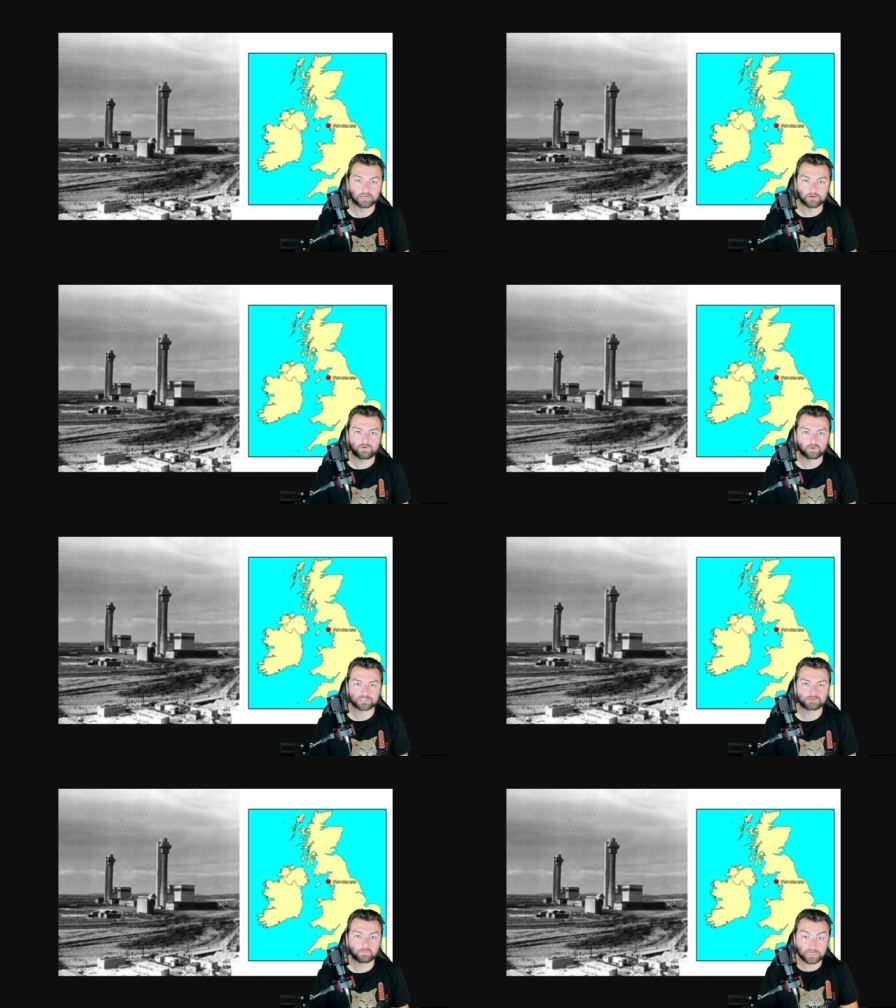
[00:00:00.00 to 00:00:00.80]
Of
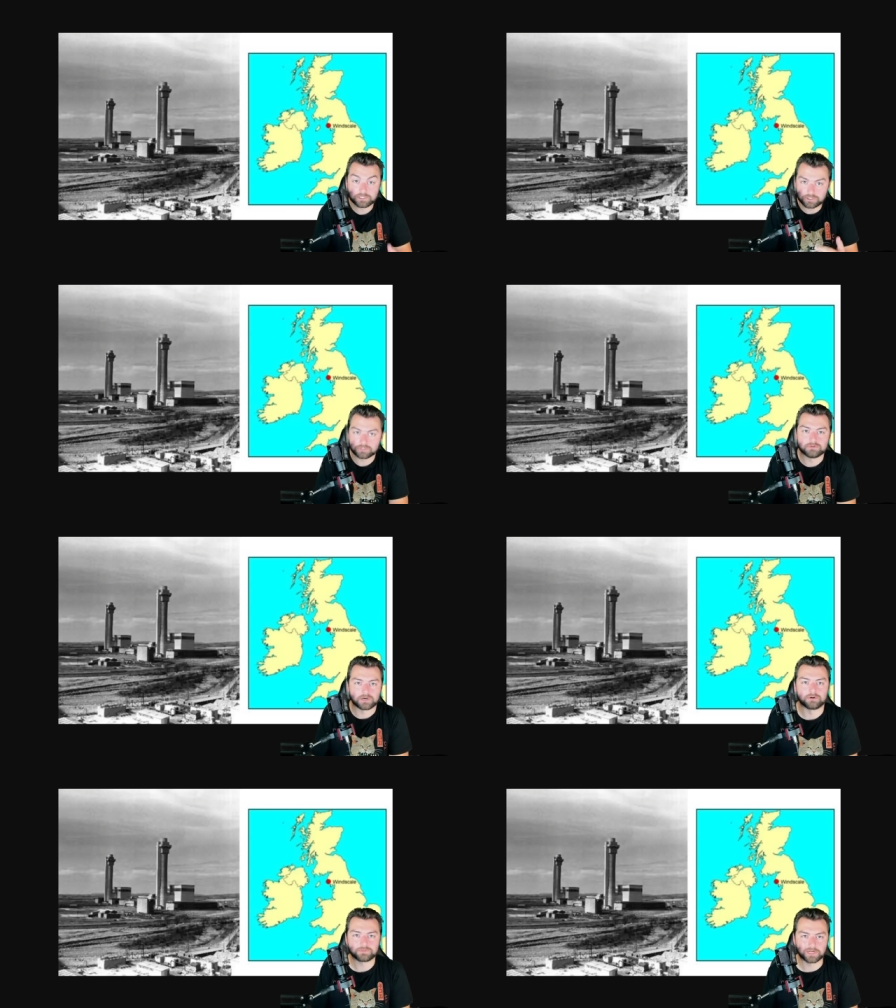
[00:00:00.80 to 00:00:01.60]
course, we do
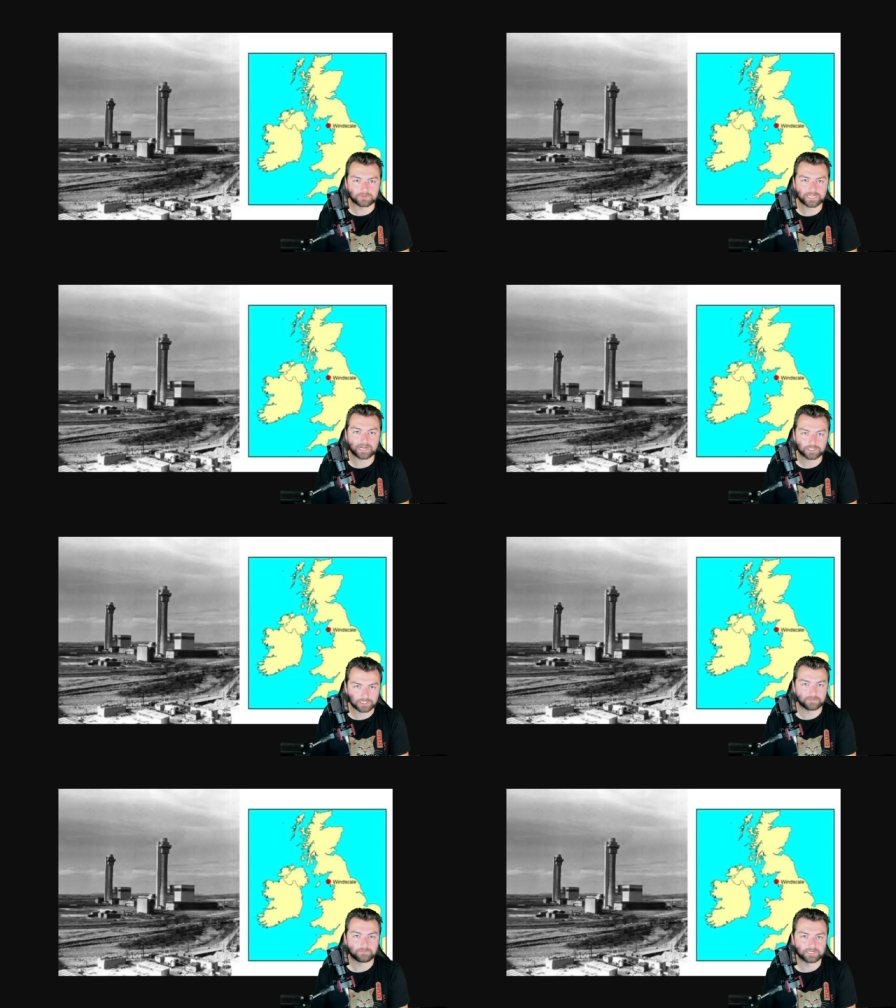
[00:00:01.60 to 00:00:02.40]
know that it was
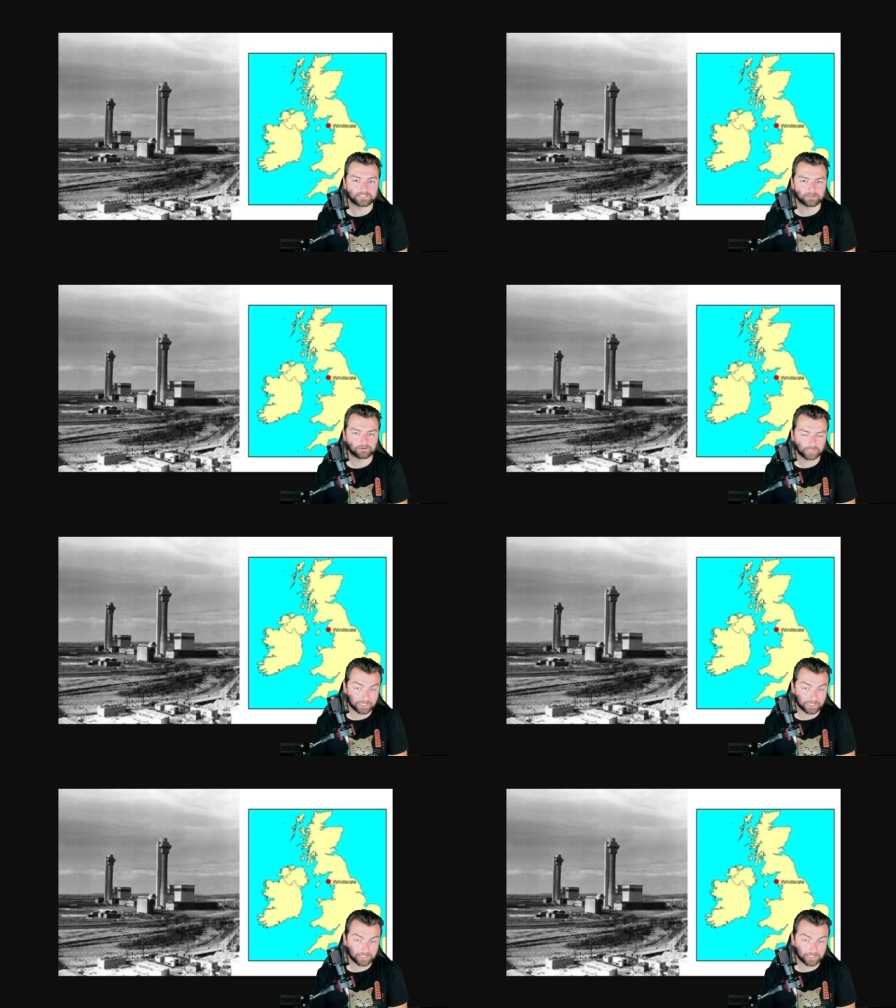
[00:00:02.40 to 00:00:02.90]
actually a big deal,